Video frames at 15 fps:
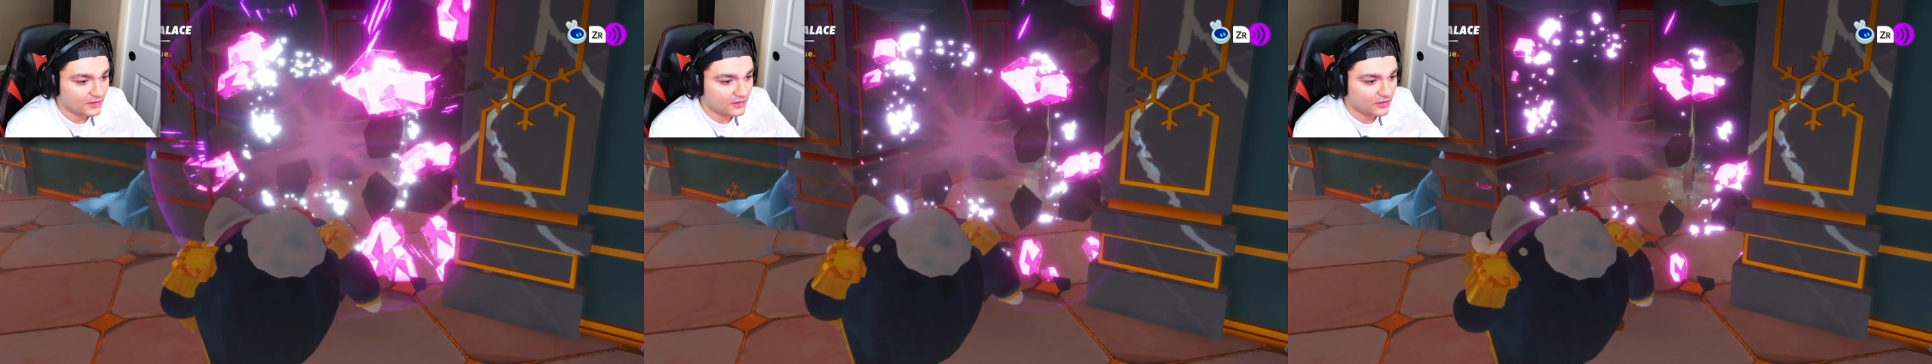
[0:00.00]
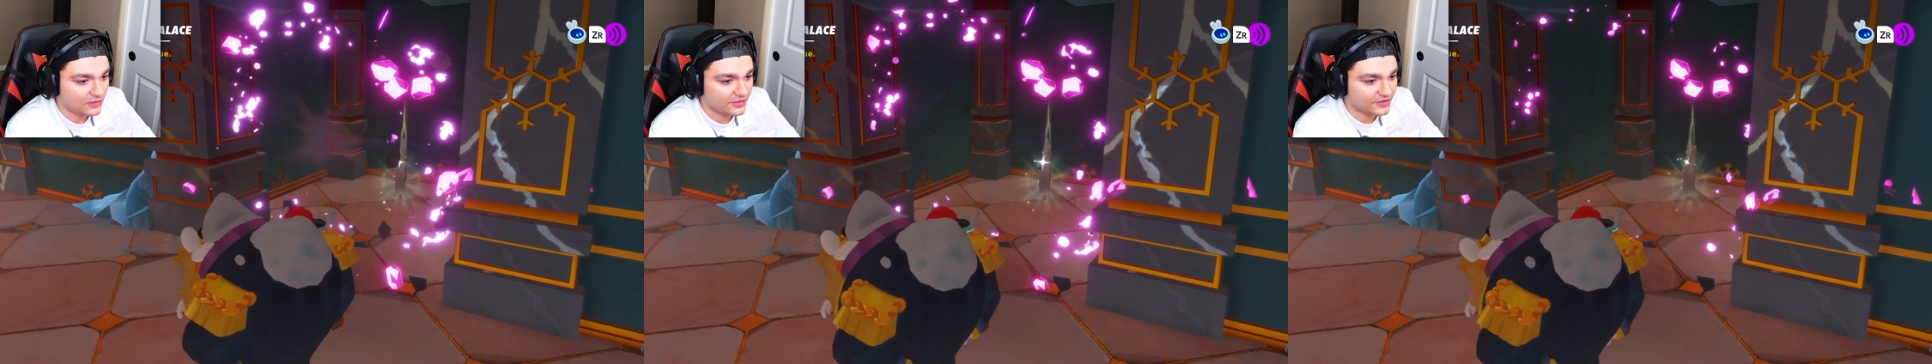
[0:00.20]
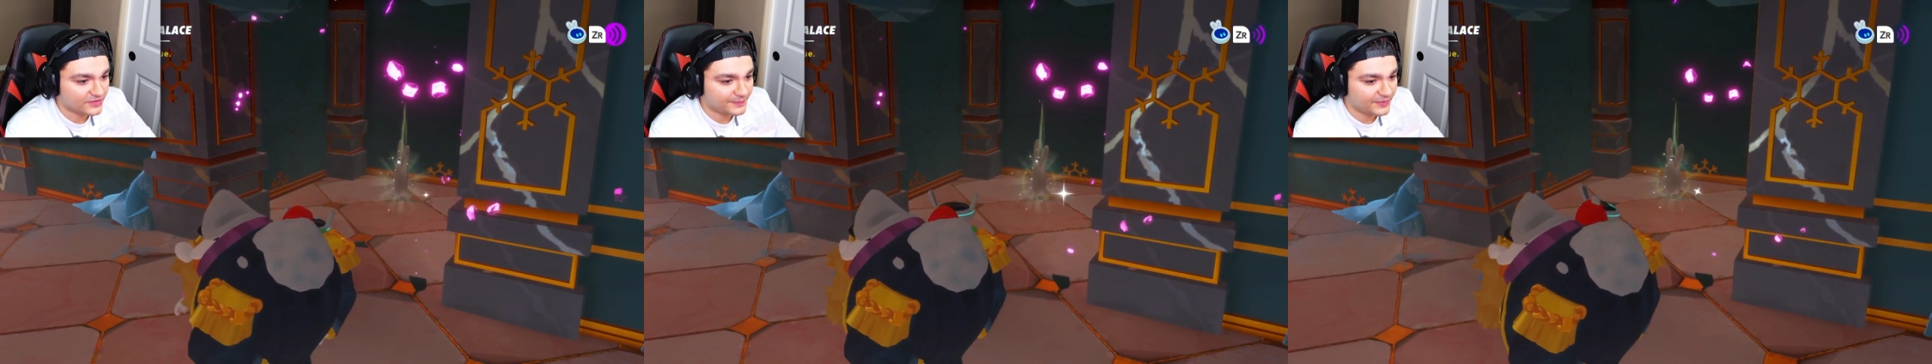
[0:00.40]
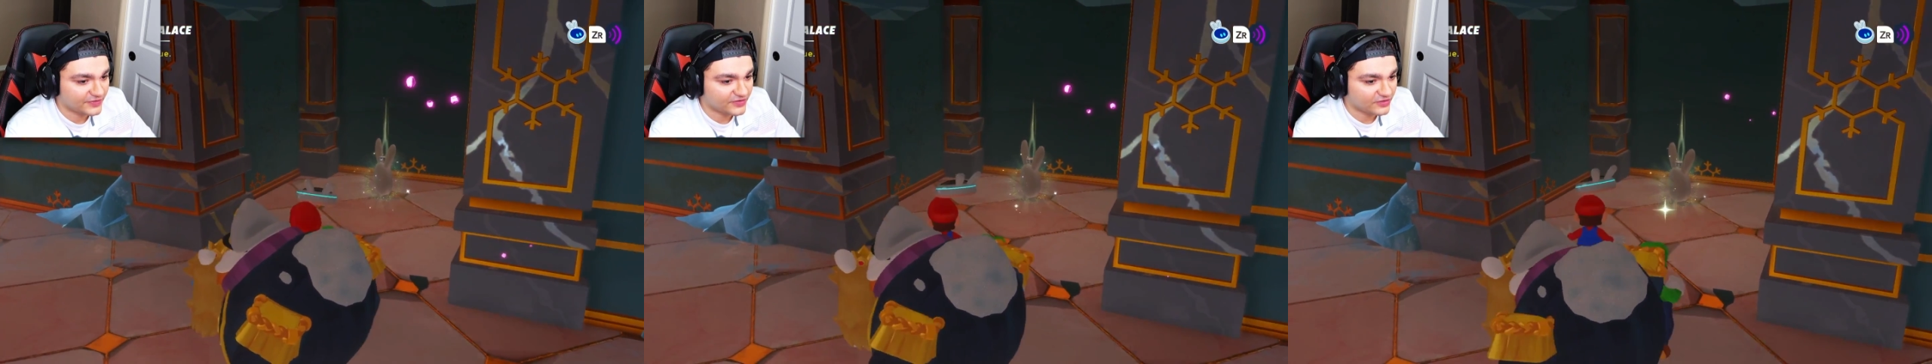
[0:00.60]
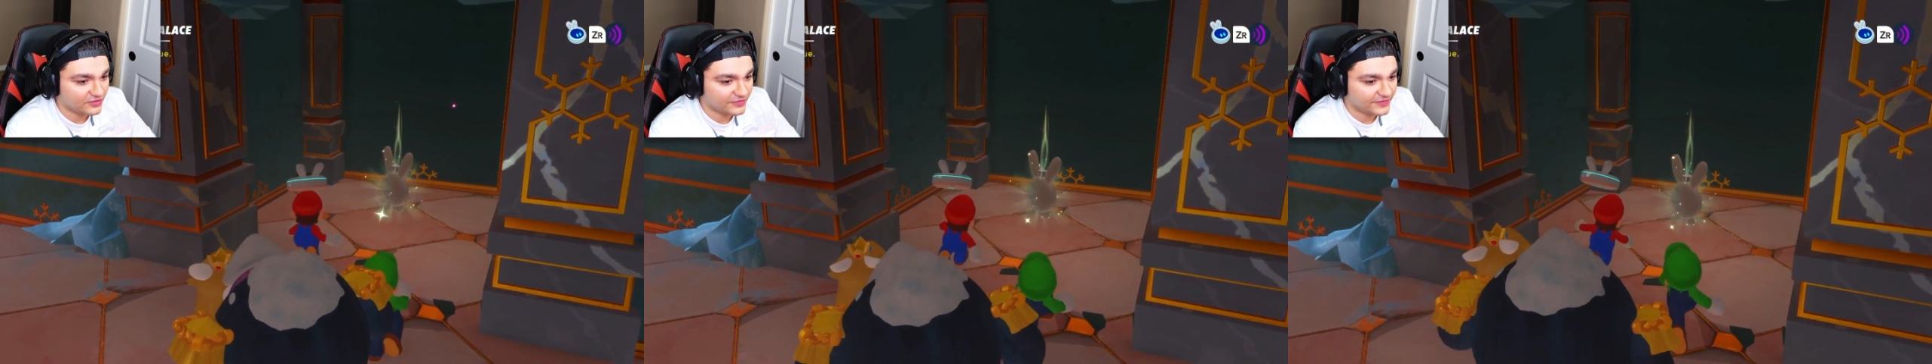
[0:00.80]
Oh, you're
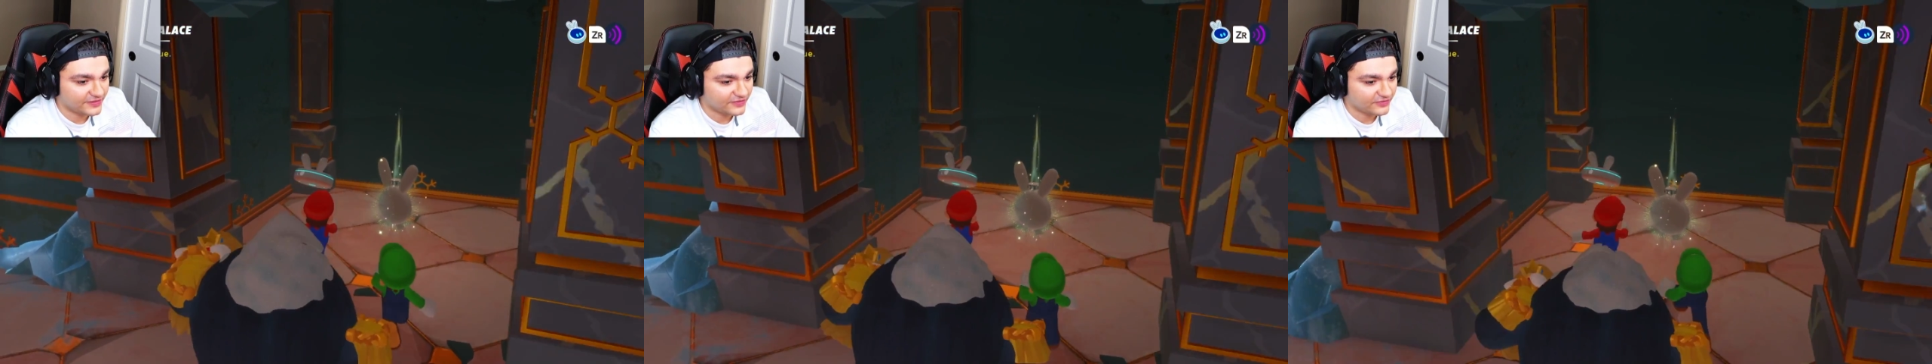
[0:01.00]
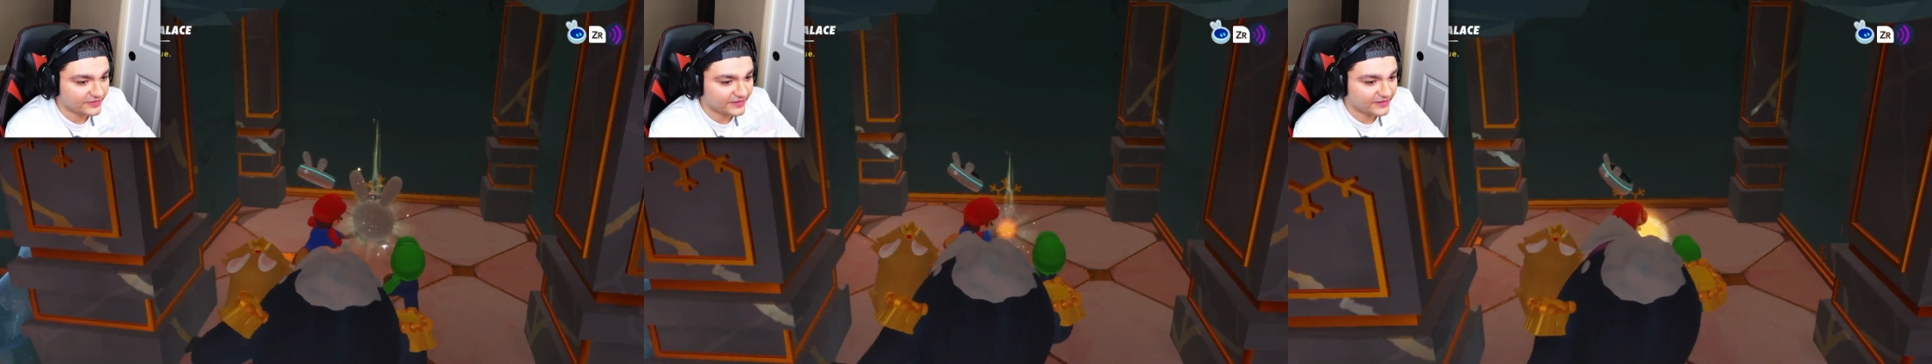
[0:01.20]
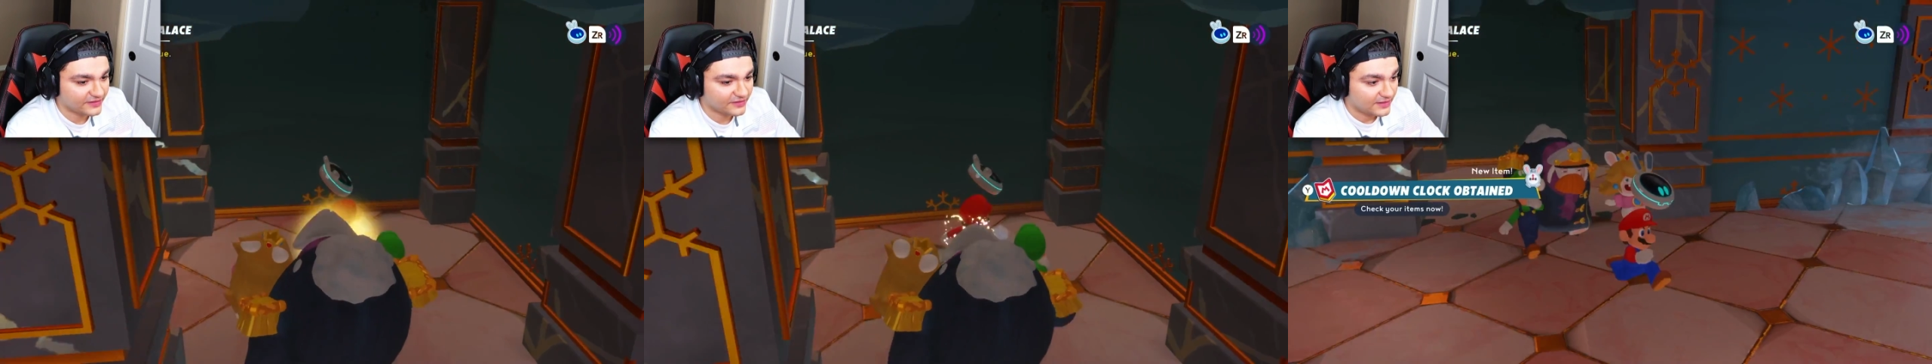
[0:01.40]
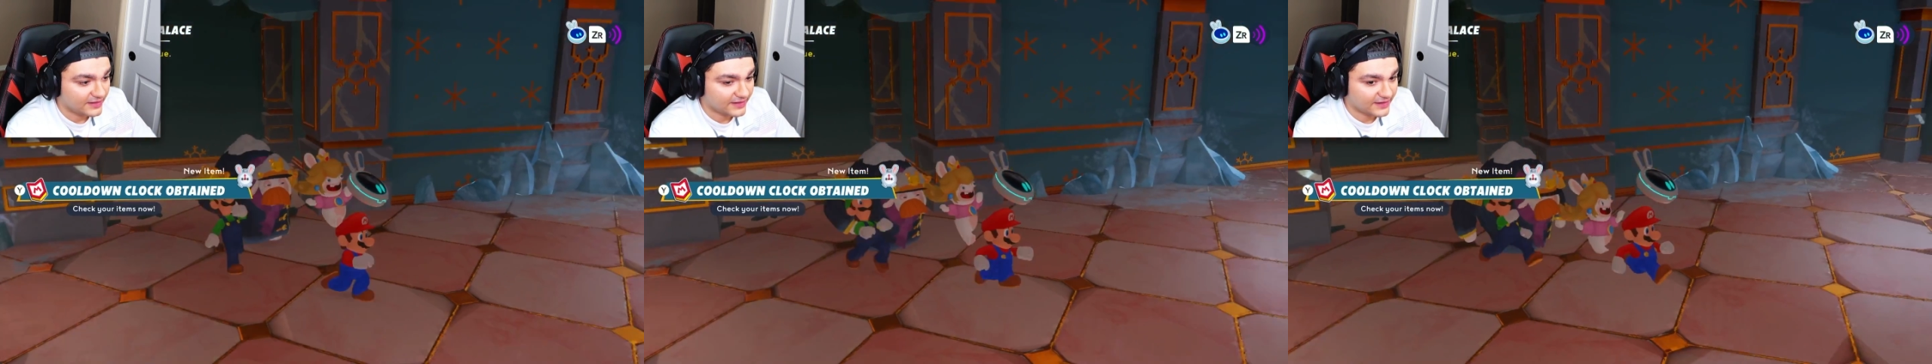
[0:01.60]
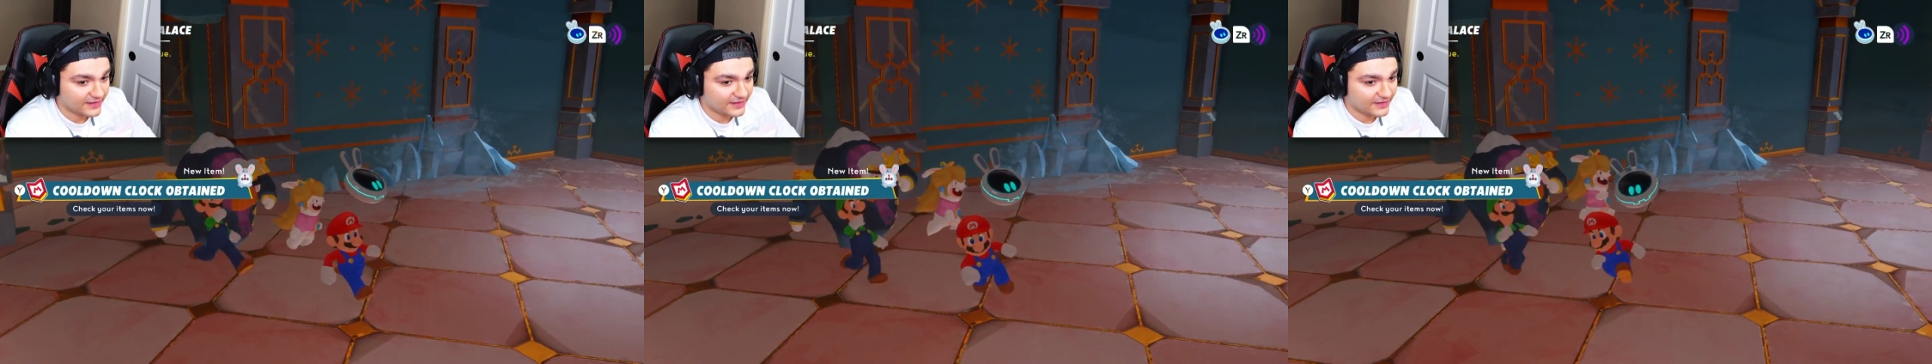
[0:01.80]
supposed to go this way.
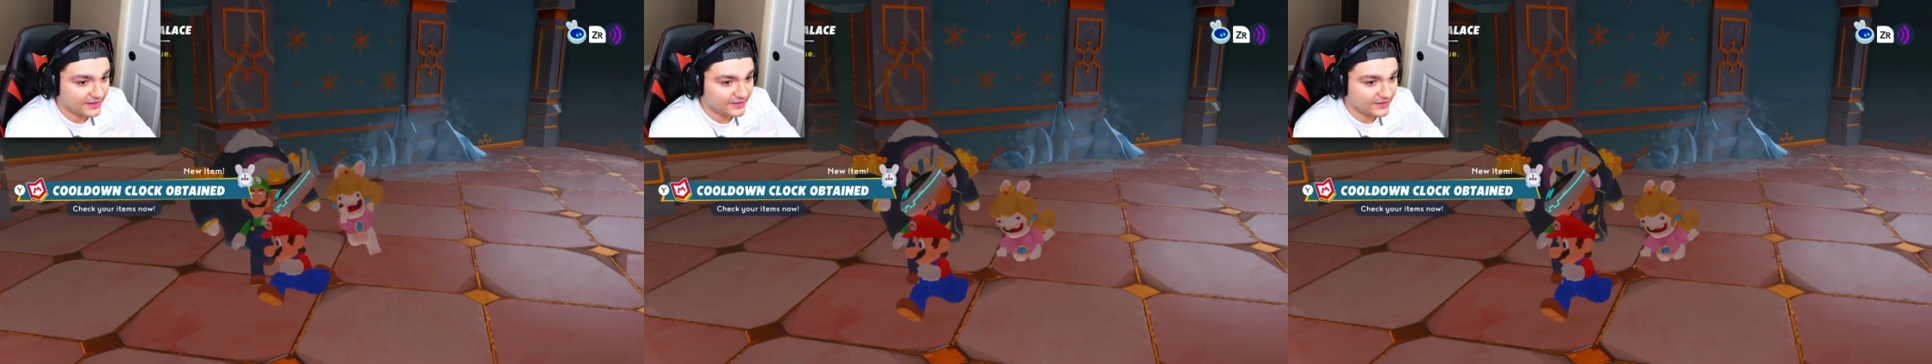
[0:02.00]
I got an